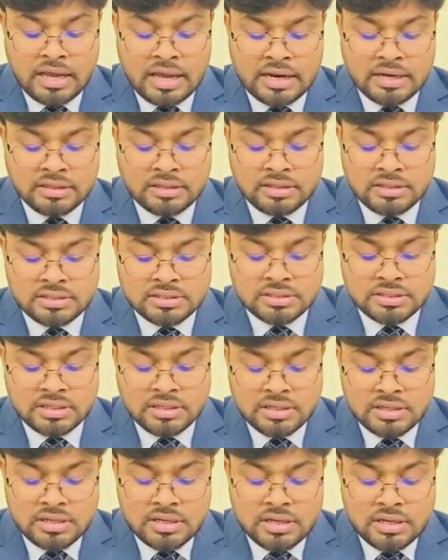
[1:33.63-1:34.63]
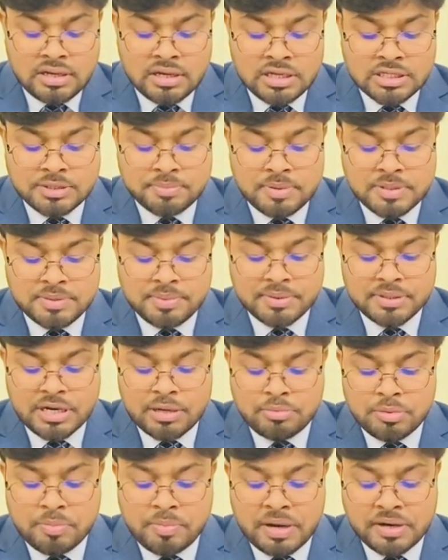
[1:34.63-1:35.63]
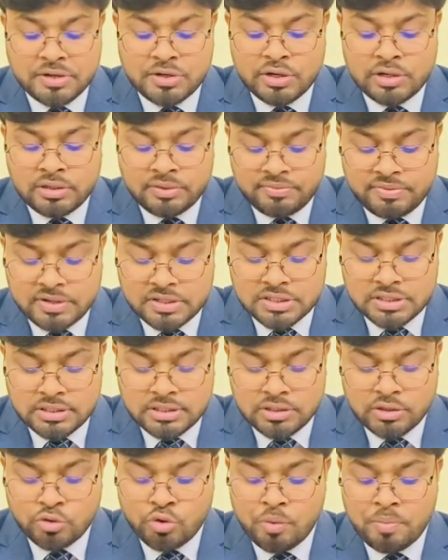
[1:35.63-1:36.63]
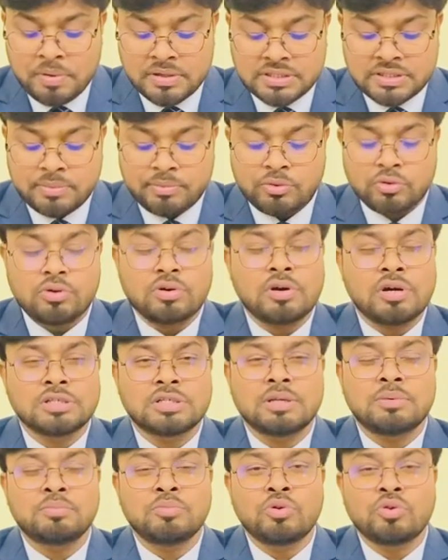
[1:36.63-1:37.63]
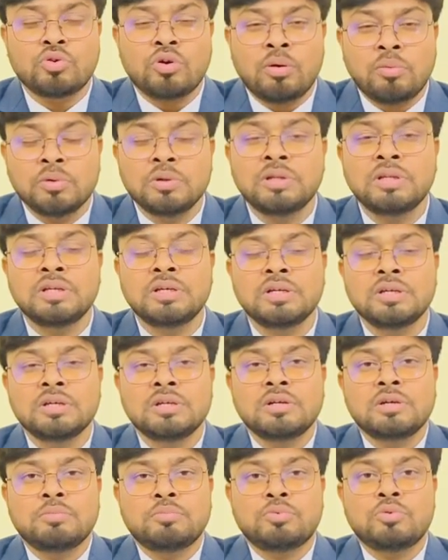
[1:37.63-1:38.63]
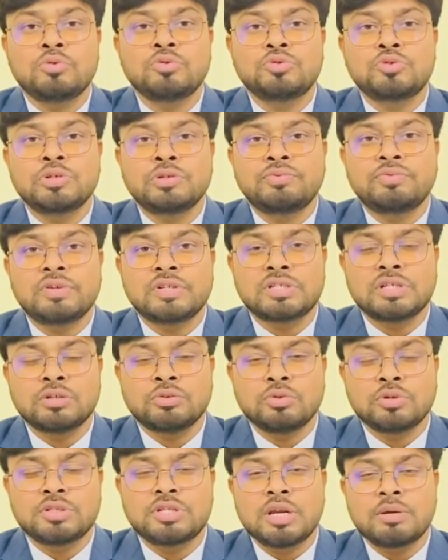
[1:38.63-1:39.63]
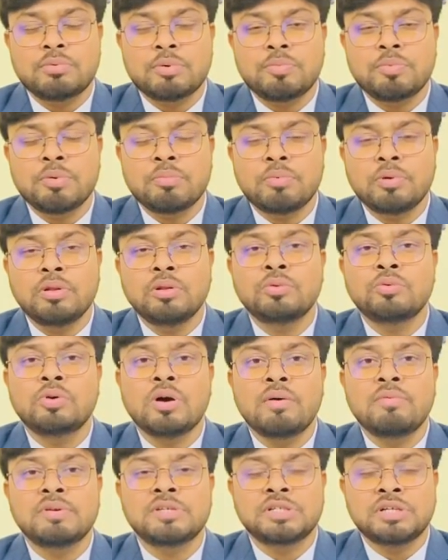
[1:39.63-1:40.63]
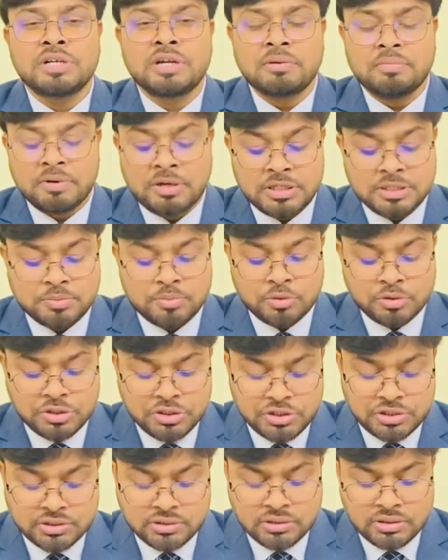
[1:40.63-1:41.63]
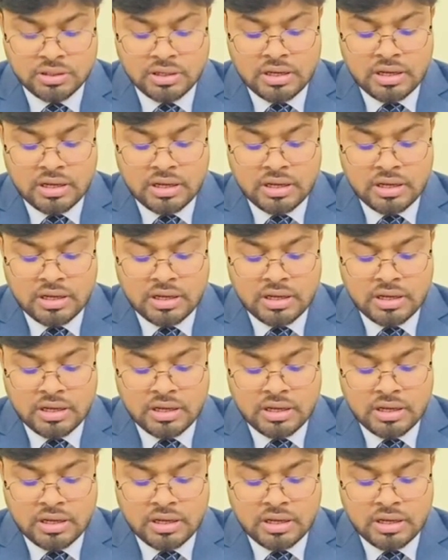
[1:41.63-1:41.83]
Another is the specific type of bacterial infection. Group A Streptococcus are more commonly prone to infection, those type of people who have a genetic predisposition.